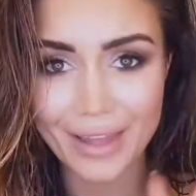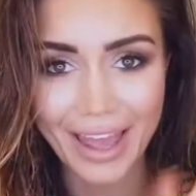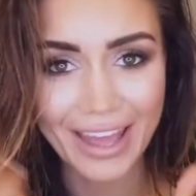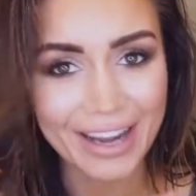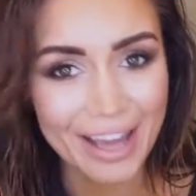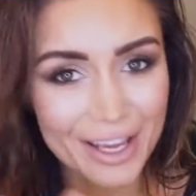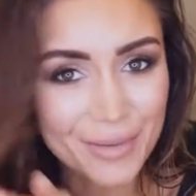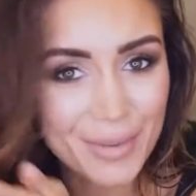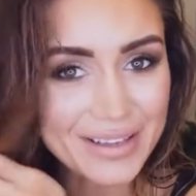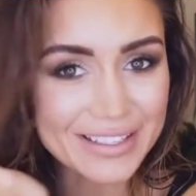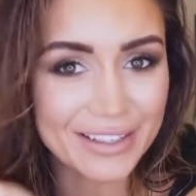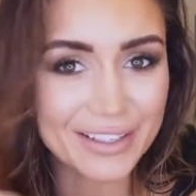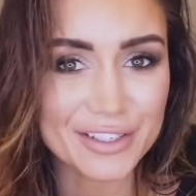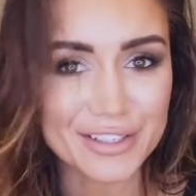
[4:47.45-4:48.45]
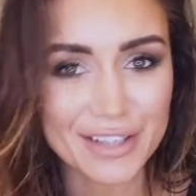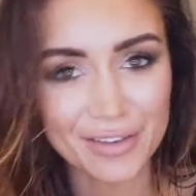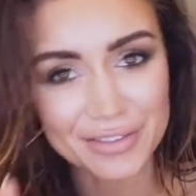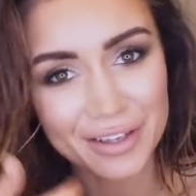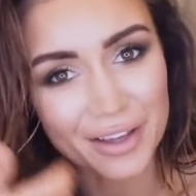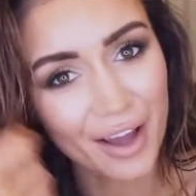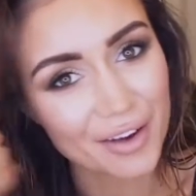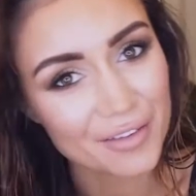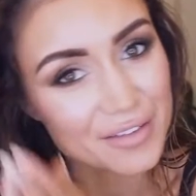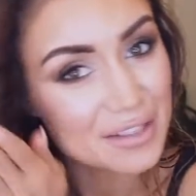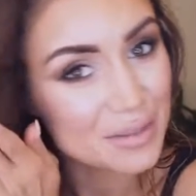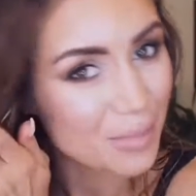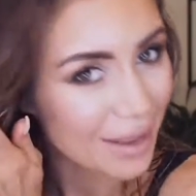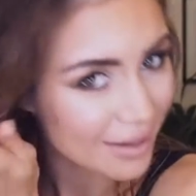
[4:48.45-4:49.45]
And now you basically just have to kind of
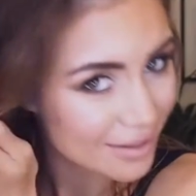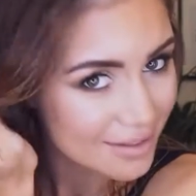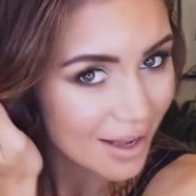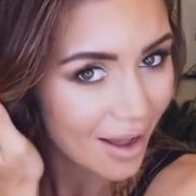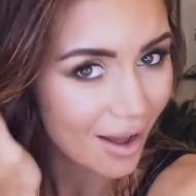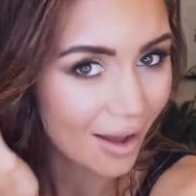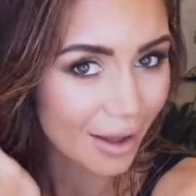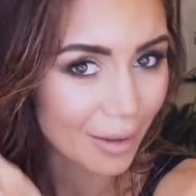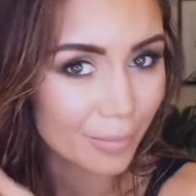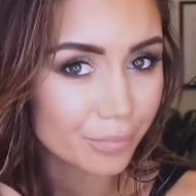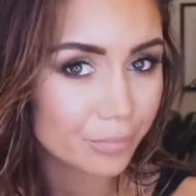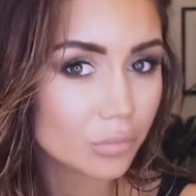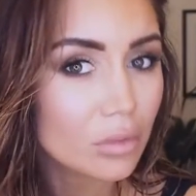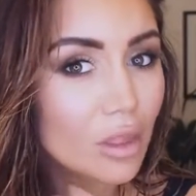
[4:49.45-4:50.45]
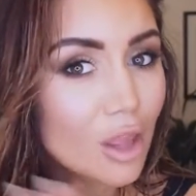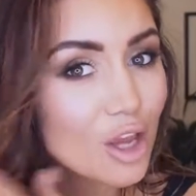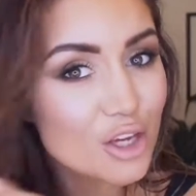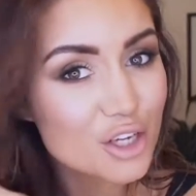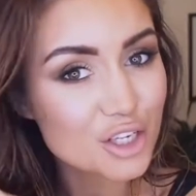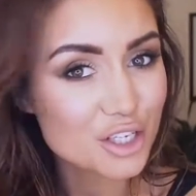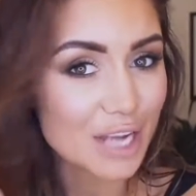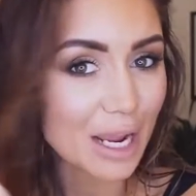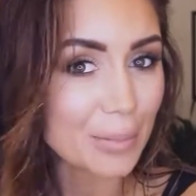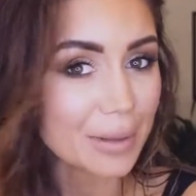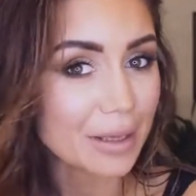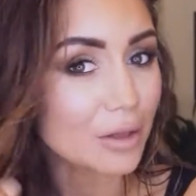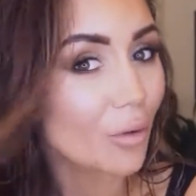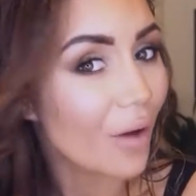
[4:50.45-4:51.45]
spend time
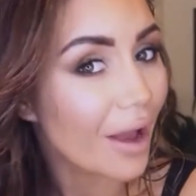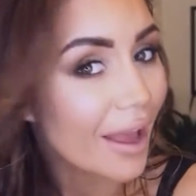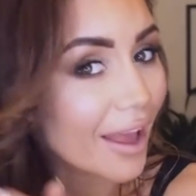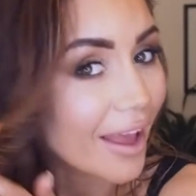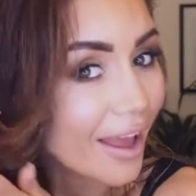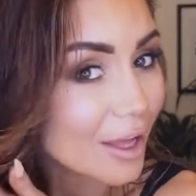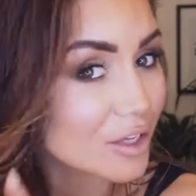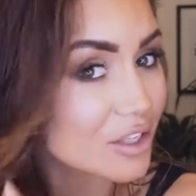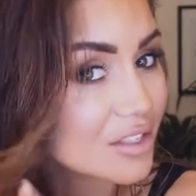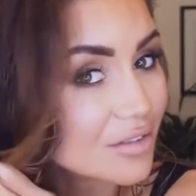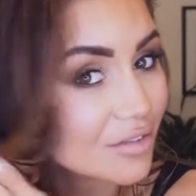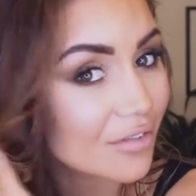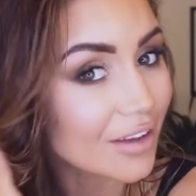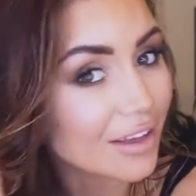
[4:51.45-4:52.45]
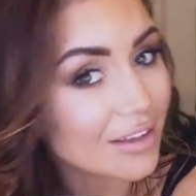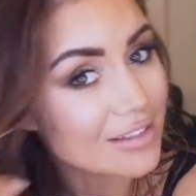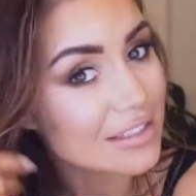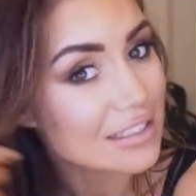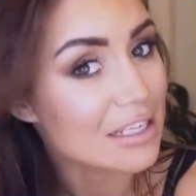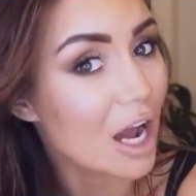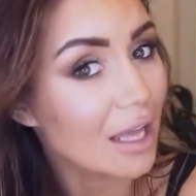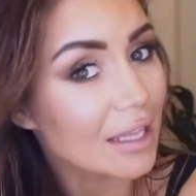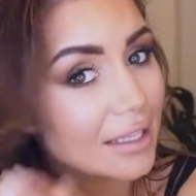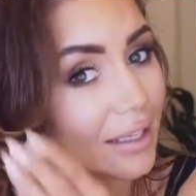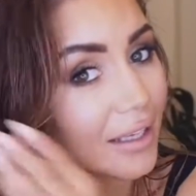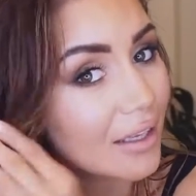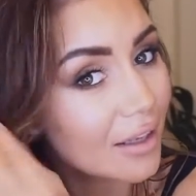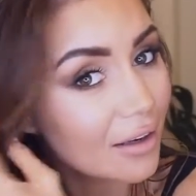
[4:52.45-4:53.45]
shaping your hair and just finger
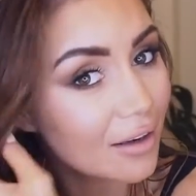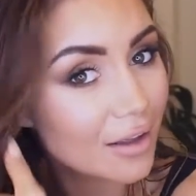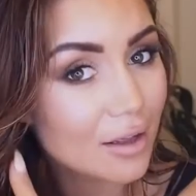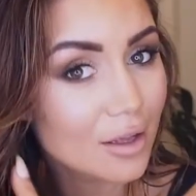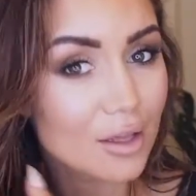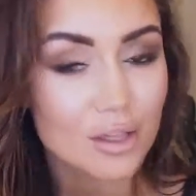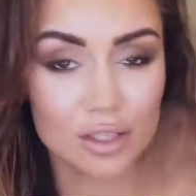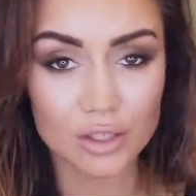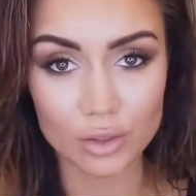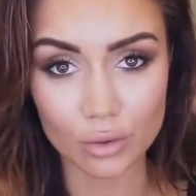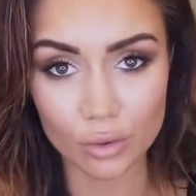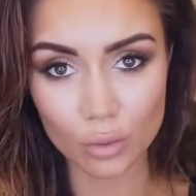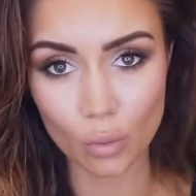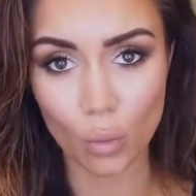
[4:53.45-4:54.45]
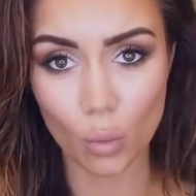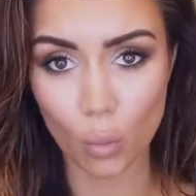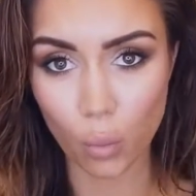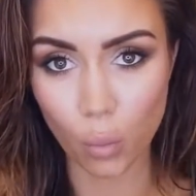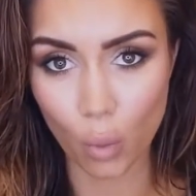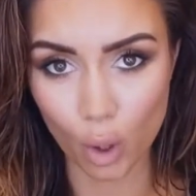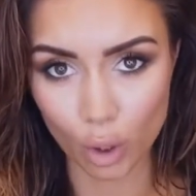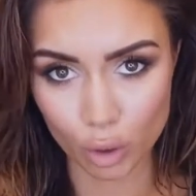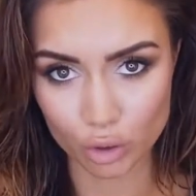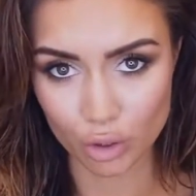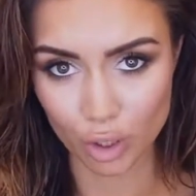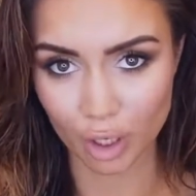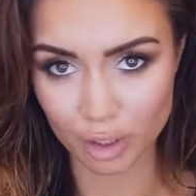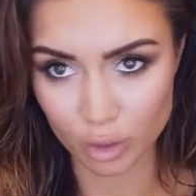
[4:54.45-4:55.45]
styling it to what you're
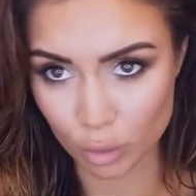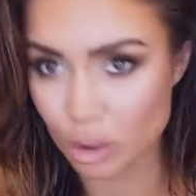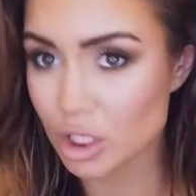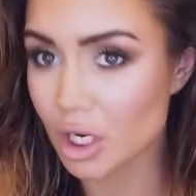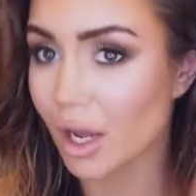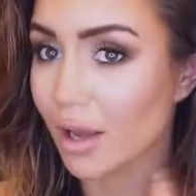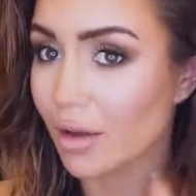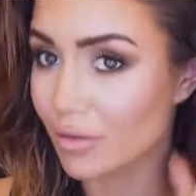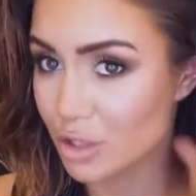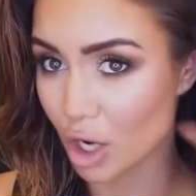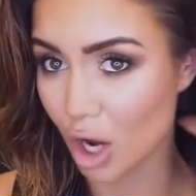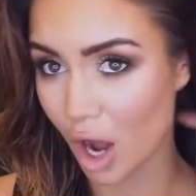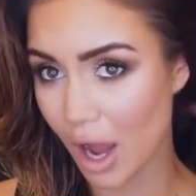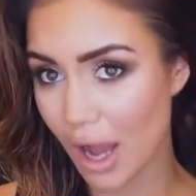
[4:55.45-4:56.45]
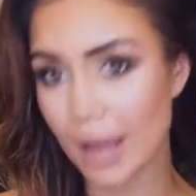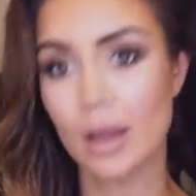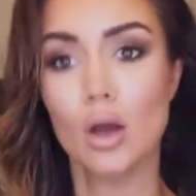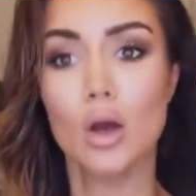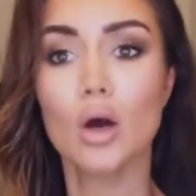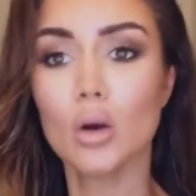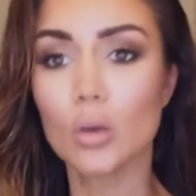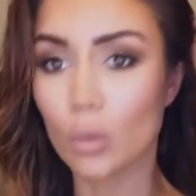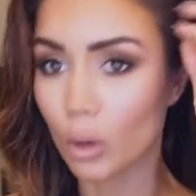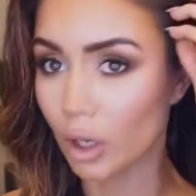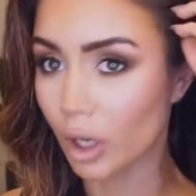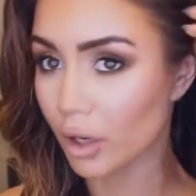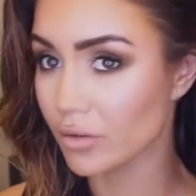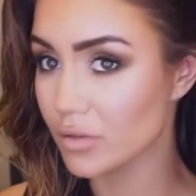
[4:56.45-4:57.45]
trying to achieve. So I
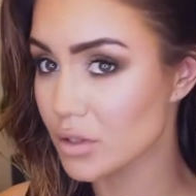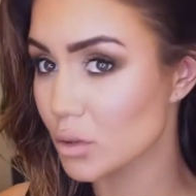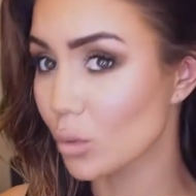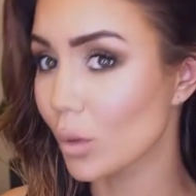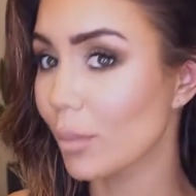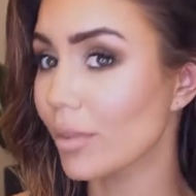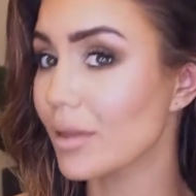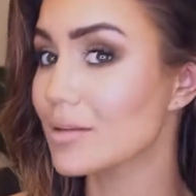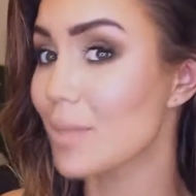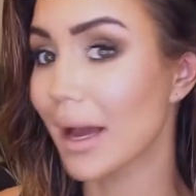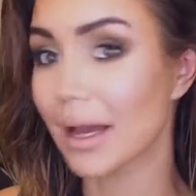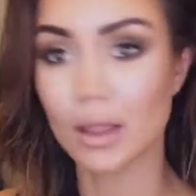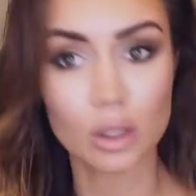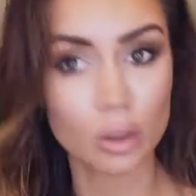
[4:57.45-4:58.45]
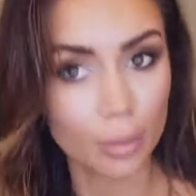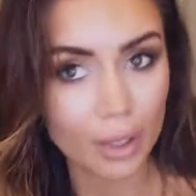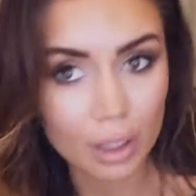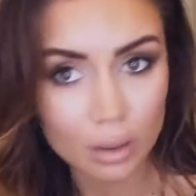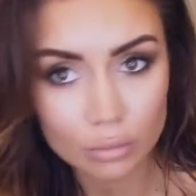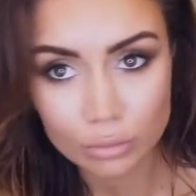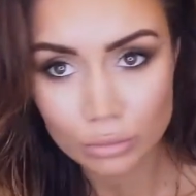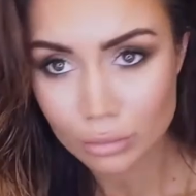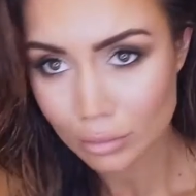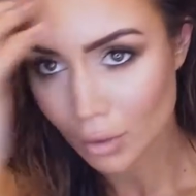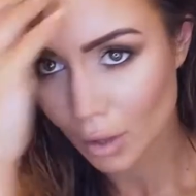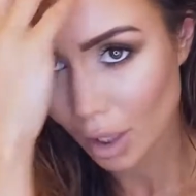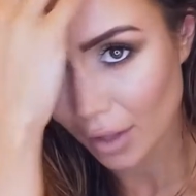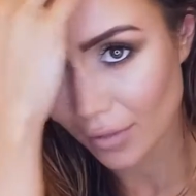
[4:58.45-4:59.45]
wanna kind of sweep this back a little bit
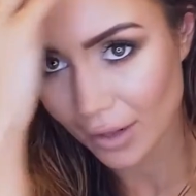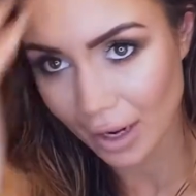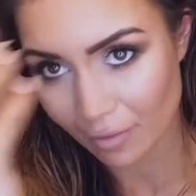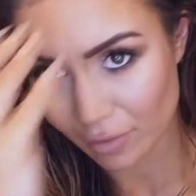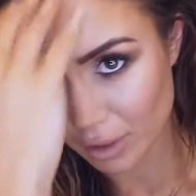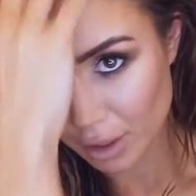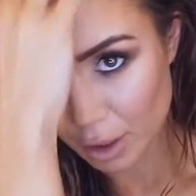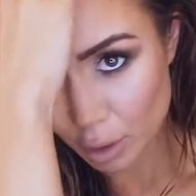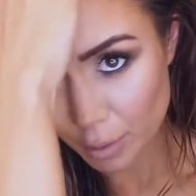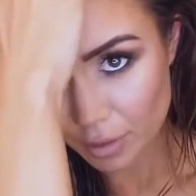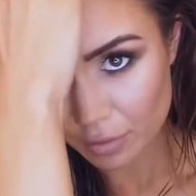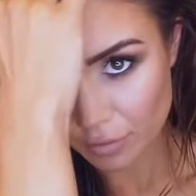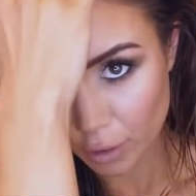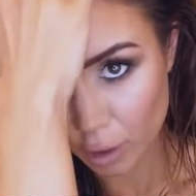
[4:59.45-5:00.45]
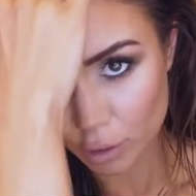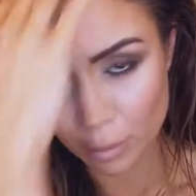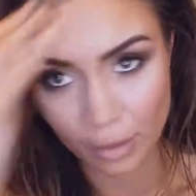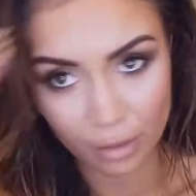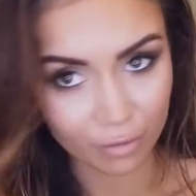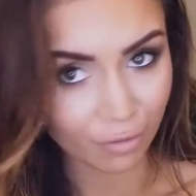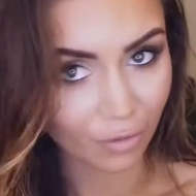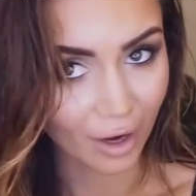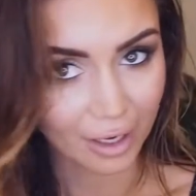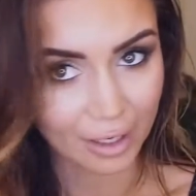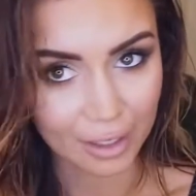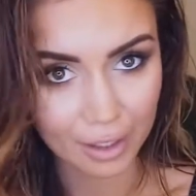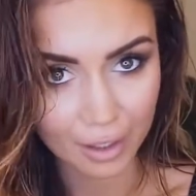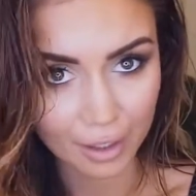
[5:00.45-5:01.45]
and then have a little bit of volume at the front
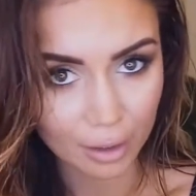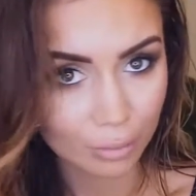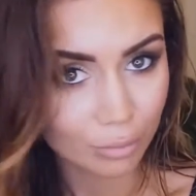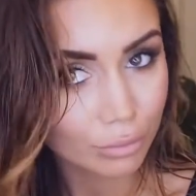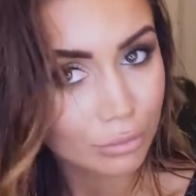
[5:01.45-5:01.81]
here,